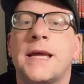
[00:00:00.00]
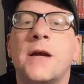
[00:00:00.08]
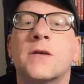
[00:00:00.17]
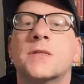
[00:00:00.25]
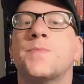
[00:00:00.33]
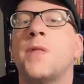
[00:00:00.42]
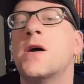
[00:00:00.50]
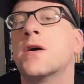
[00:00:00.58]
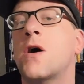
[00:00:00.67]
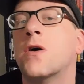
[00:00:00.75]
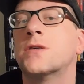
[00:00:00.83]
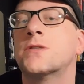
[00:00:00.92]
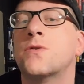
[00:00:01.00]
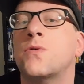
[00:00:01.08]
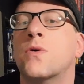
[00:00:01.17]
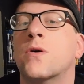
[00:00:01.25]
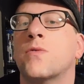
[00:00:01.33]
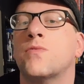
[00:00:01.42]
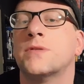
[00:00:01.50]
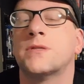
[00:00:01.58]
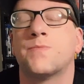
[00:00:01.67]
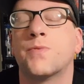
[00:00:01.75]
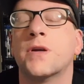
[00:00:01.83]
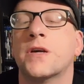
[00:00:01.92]
Terence Blanchard's score
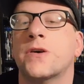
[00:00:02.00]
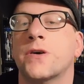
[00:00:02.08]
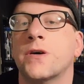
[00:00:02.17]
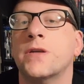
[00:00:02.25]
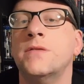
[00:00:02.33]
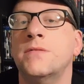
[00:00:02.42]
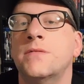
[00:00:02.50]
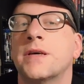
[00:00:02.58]
was pretty good.